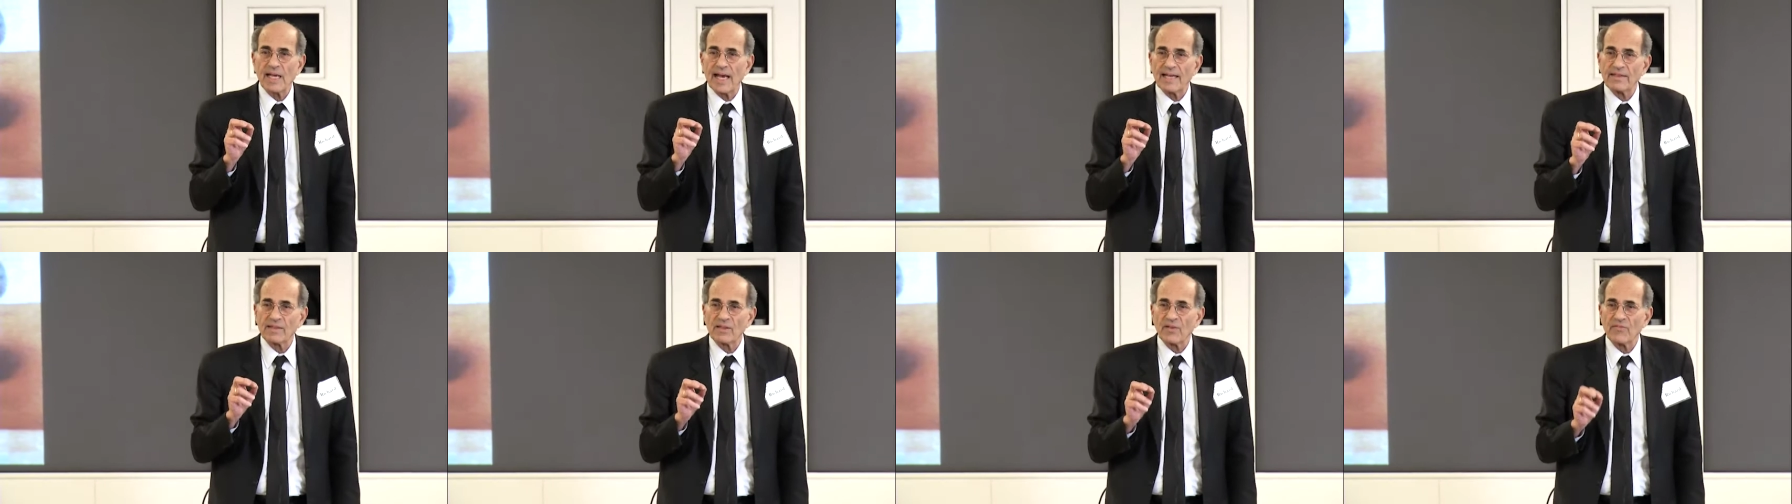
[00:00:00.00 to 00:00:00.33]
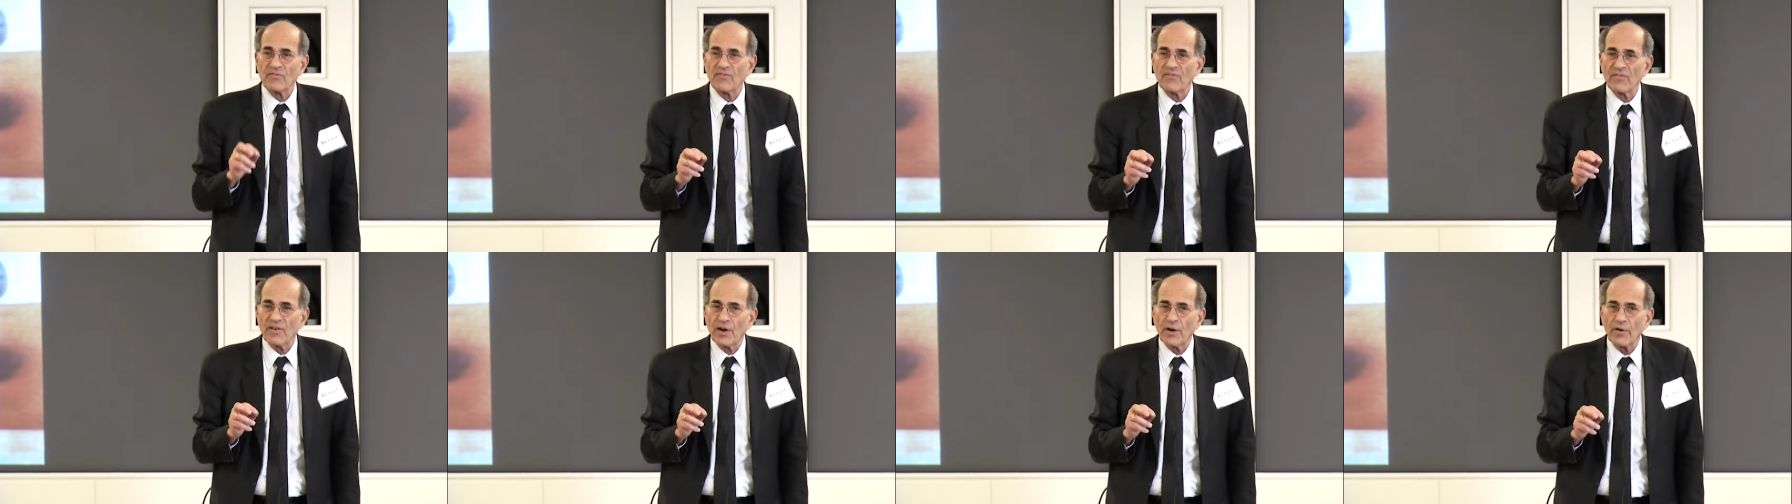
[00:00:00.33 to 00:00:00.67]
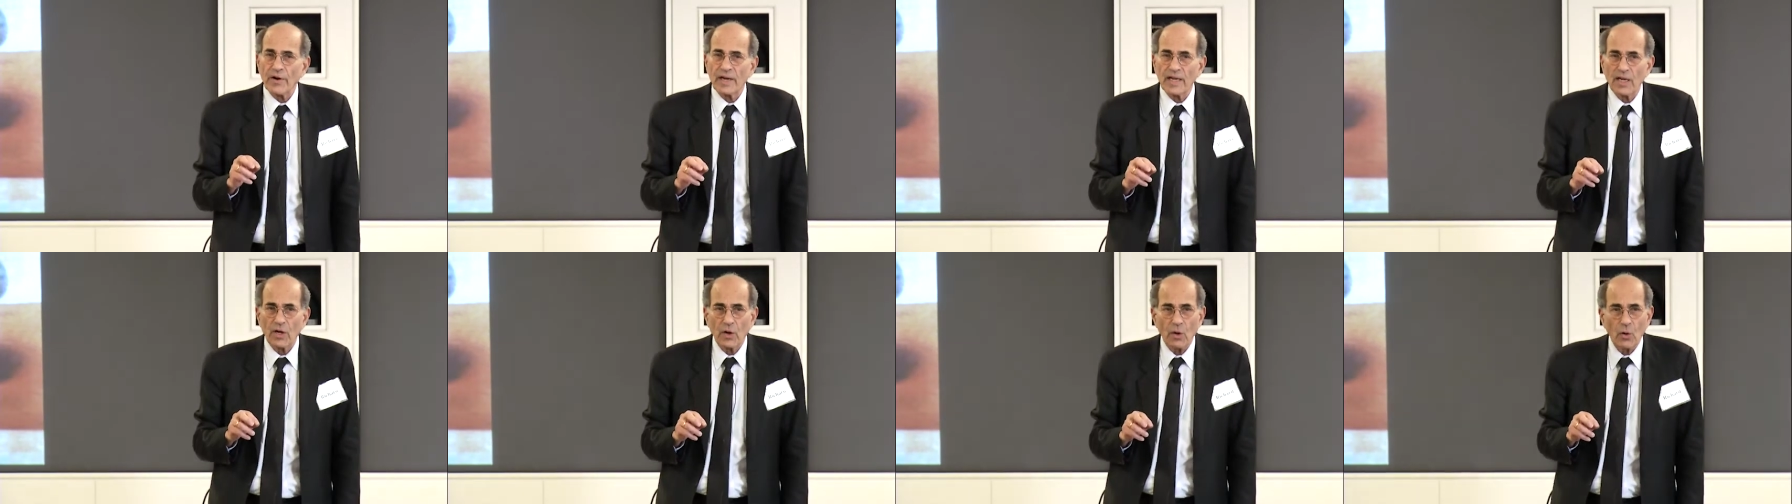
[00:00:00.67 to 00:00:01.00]
at the
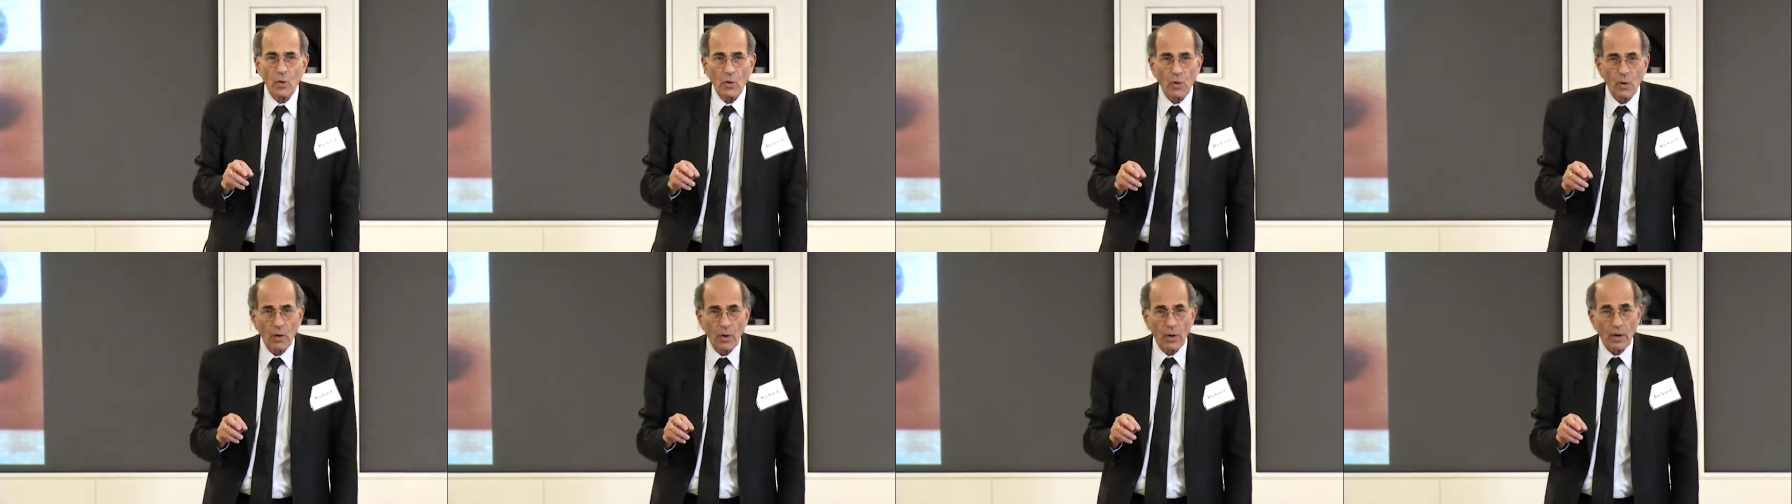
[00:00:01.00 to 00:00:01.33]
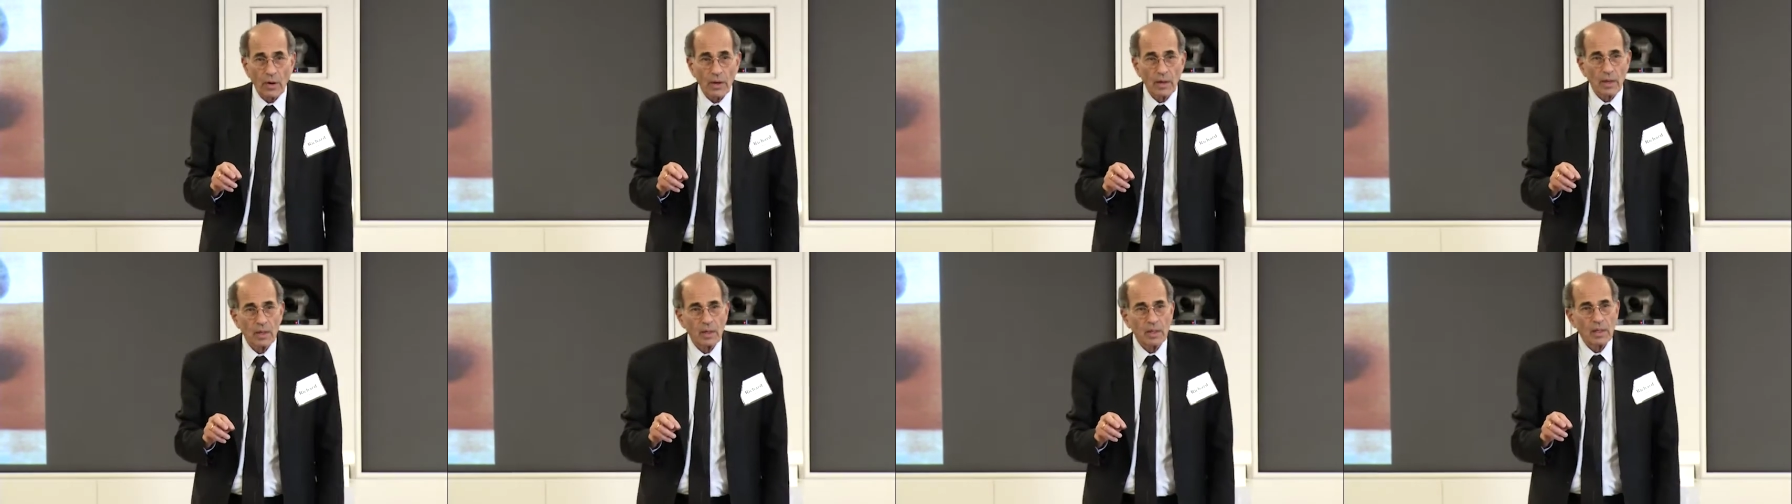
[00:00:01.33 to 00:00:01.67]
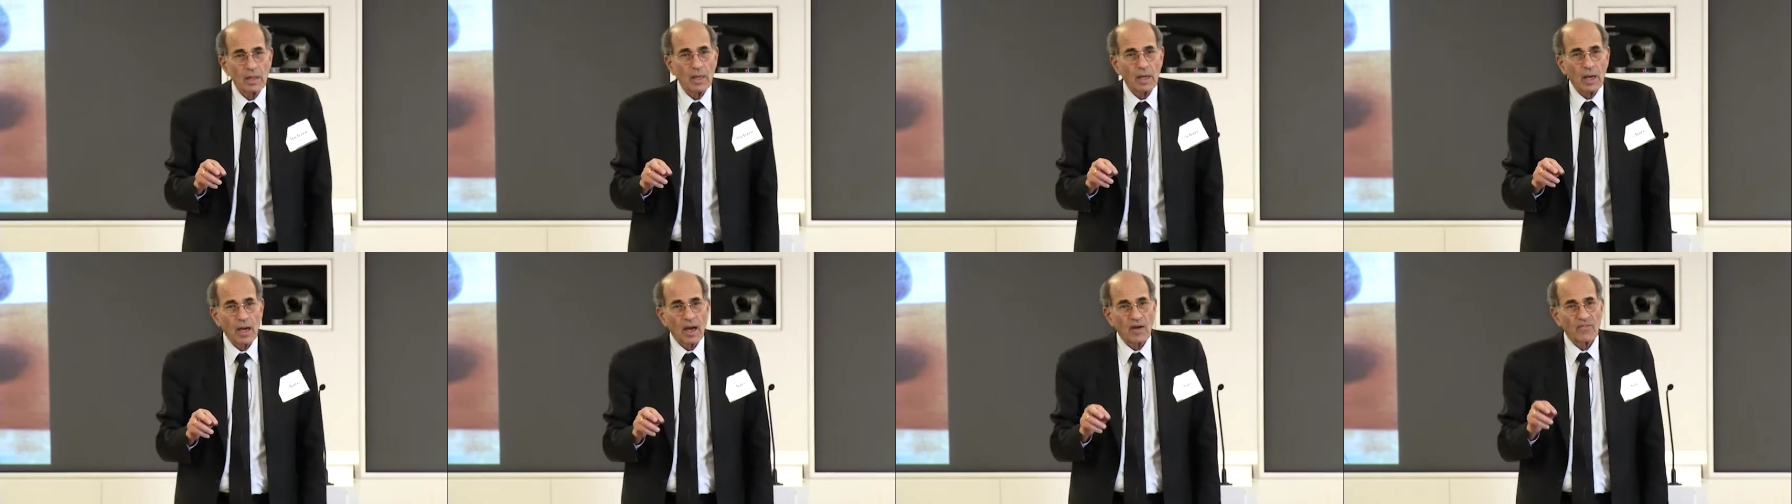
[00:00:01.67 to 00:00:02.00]
very core
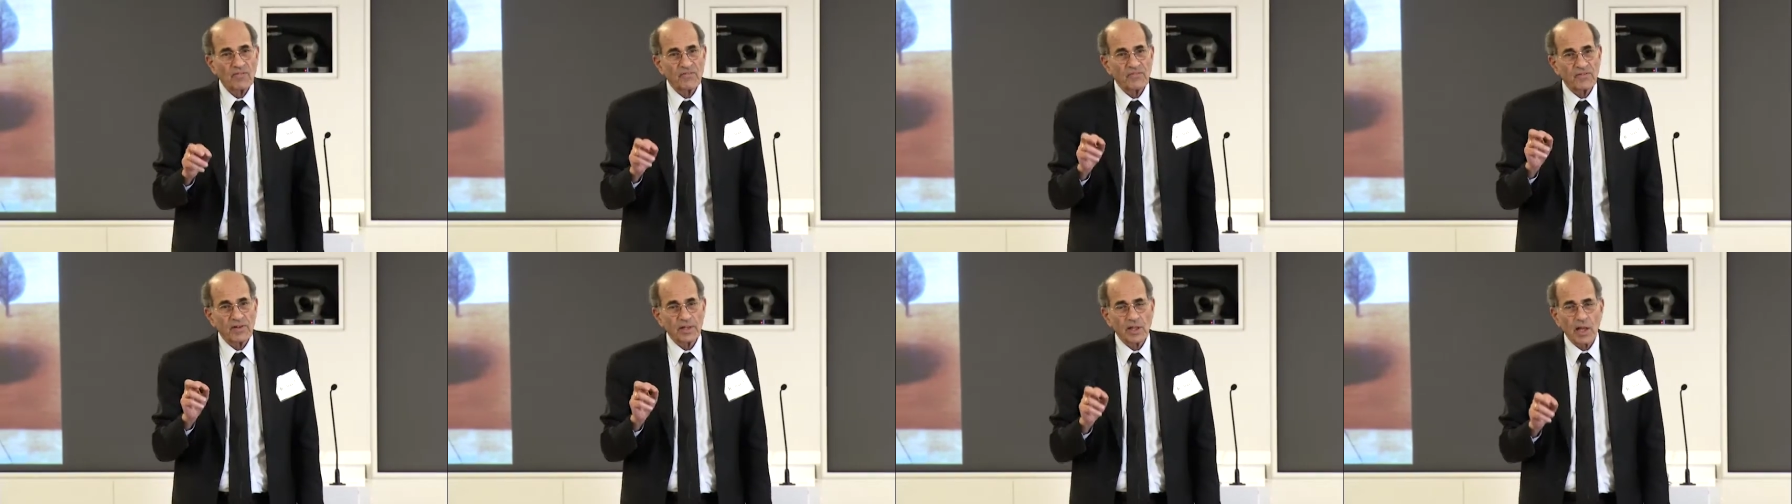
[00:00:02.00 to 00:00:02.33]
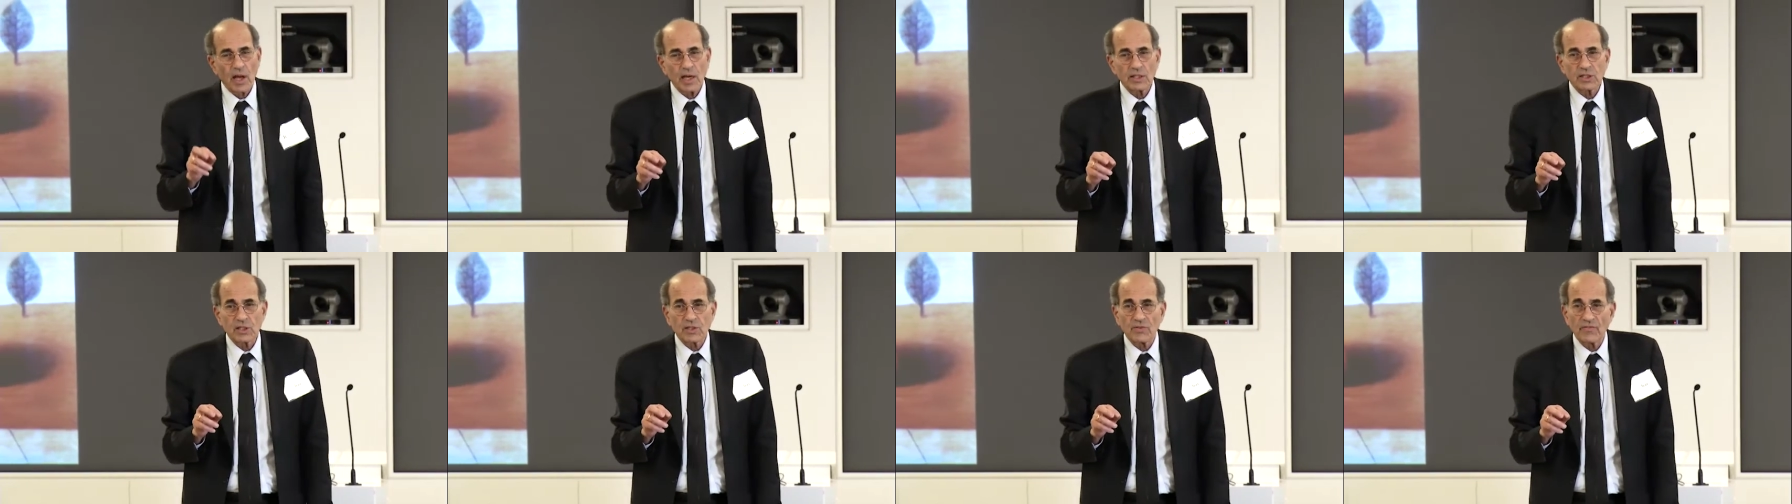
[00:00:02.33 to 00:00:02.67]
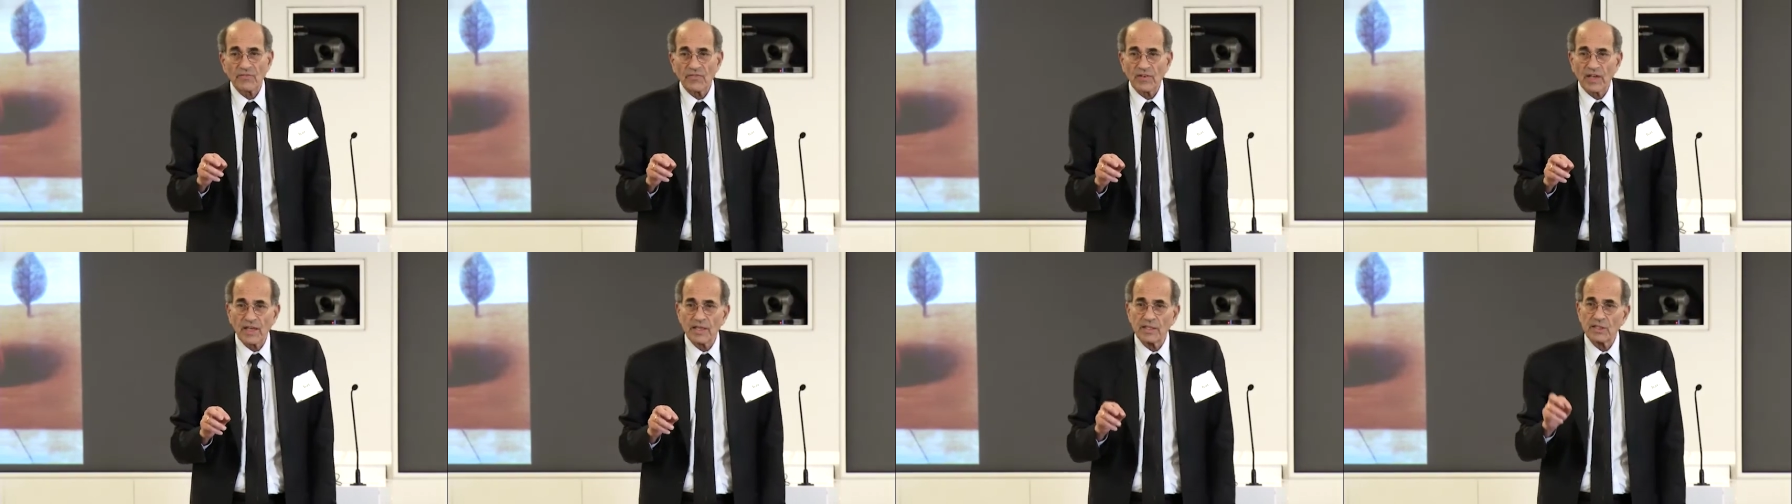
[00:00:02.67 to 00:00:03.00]
of
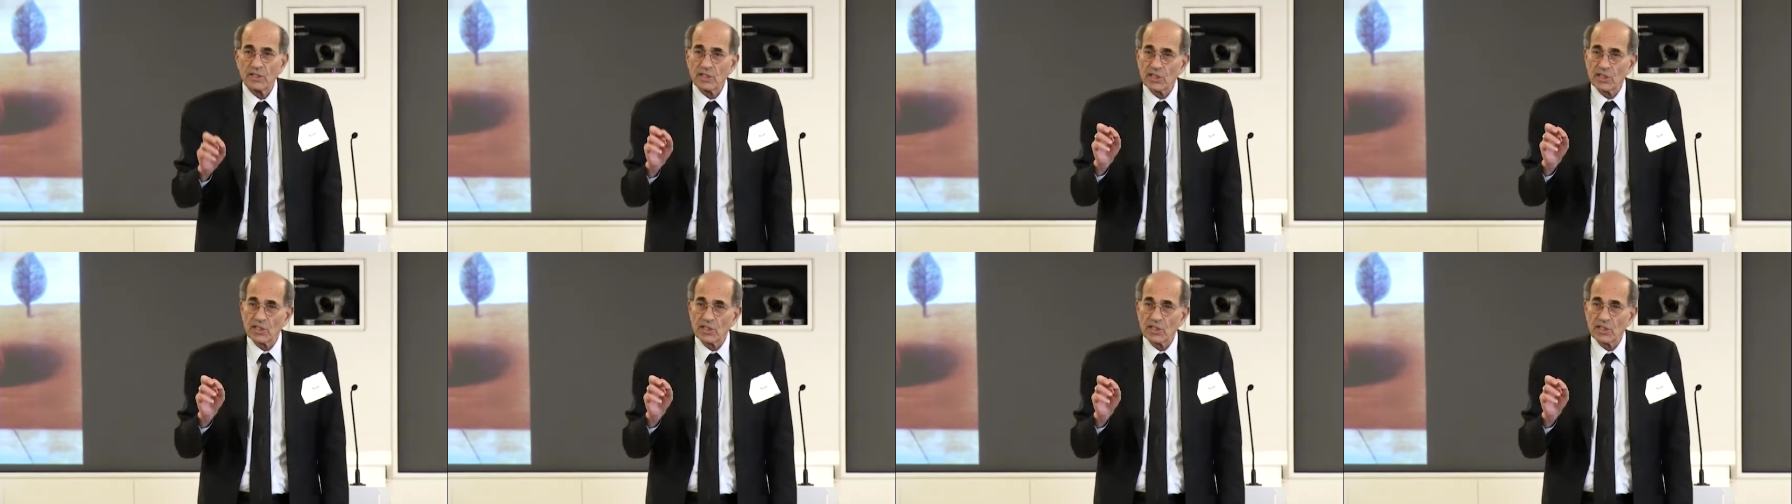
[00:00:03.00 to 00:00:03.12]
philosophy,